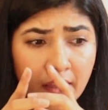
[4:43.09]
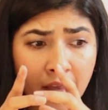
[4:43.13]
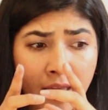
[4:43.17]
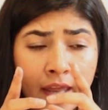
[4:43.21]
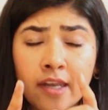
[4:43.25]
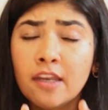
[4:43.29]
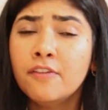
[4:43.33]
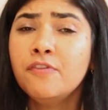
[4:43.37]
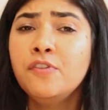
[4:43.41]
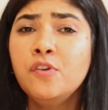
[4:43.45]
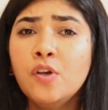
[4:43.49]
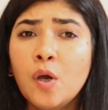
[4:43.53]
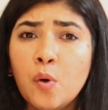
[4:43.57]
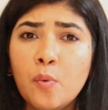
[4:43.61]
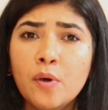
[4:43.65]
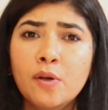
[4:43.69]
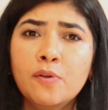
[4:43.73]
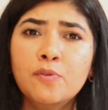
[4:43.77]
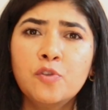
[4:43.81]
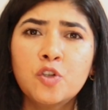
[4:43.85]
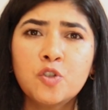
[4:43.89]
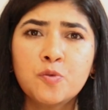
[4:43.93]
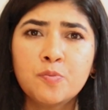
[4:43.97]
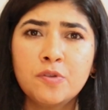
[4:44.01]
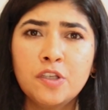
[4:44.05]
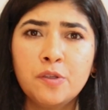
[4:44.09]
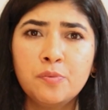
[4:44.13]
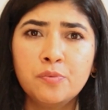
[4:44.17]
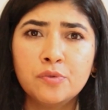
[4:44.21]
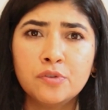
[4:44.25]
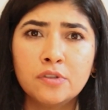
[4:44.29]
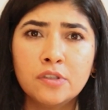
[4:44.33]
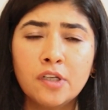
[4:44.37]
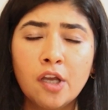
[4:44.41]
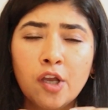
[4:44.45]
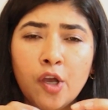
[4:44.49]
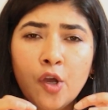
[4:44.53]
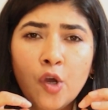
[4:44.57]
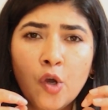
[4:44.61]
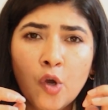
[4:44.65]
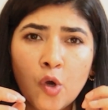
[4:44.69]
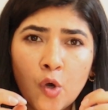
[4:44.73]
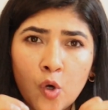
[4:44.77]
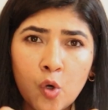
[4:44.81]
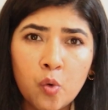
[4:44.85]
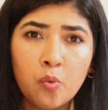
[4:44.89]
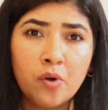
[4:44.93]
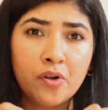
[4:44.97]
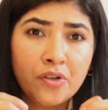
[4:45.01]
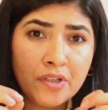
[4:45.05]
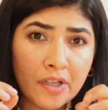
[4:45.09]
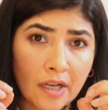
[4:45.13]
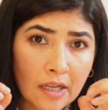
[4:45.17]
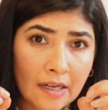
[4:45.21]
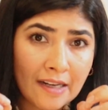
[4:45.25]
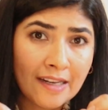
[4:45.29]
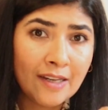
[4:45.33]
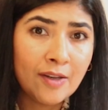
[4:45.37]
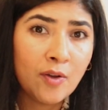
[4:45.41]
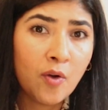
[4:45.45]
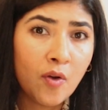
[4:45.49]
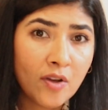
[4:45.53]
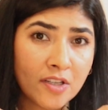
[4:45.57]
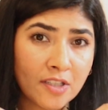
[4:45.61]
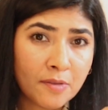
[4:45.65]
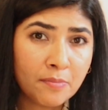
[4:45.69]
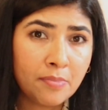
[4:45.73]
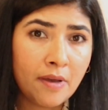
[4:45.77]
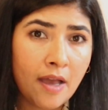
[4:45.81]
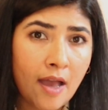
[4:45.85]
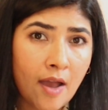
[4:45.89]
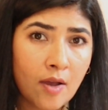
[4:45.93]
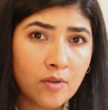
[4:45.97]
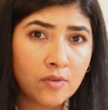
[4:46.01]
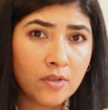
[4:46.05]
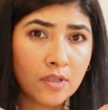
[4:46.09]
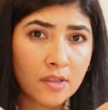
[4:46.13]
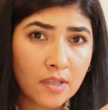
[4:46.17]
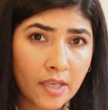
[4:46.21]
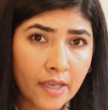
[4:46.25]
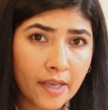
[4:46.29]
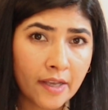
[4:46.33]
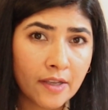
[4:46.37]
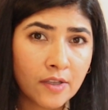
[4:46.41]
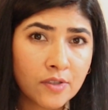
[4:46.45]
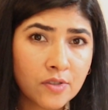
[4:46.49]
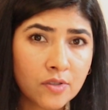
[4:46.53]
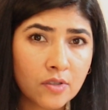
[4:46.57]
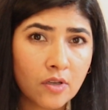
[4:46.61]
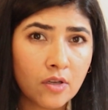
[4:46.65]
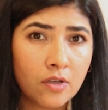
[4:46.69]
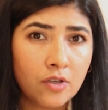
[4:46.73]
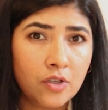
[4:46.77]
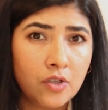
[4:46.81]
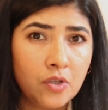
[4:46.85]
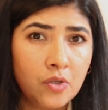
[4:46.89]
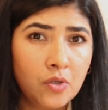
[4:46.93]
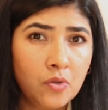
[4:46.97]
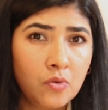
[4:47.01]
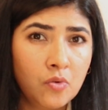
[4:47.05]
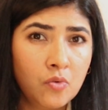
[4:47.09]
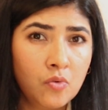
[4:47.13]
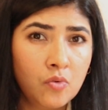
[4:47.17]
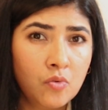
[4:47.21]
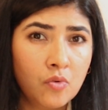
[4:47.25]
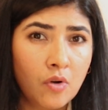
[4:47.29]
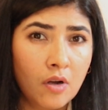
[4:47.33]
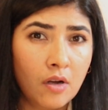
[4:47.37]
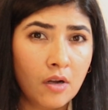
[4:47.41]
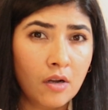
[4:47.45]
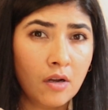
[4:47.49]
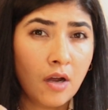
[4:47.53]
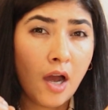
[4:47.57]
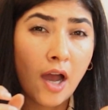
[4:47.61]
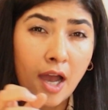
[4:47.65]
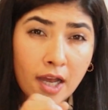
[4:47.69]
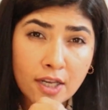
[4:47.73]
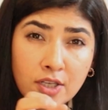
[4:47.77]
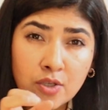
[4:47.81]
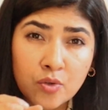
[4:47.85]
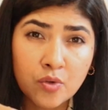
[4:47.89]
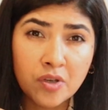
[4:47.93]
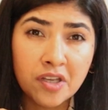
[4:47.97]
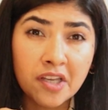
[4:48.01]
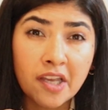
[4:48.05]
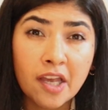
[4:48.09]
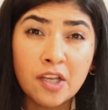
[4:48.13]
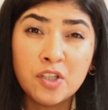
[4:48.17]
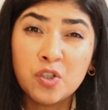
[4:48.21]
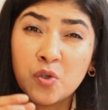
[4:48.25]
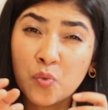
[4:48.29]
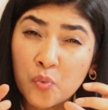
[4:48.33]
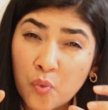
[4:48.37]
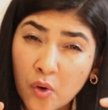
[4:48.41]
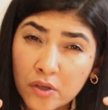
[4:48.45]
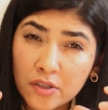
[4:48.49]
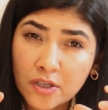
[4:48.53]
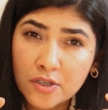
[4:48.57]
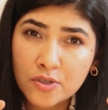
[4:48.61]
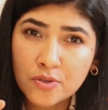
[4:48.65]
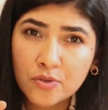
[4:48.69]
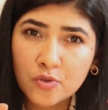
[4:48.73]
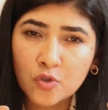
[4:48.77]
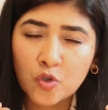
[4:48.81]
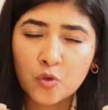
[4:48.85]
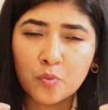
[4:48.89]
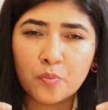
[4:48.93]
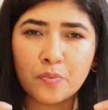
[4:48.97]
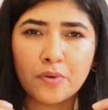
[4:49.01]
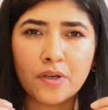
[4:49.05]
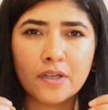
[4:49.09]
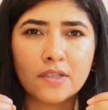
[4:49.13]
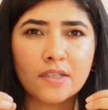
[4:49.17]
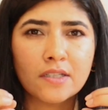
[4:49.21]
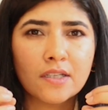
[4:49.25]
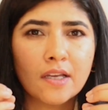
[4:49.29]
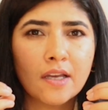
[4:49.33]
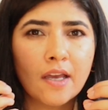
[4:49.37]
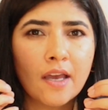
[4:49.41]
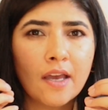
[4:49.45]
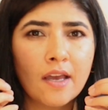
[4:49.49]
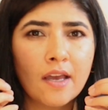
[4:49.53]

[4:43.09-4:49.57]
And if you're one of those people who worry a lot about the things you are doing and you want to do, but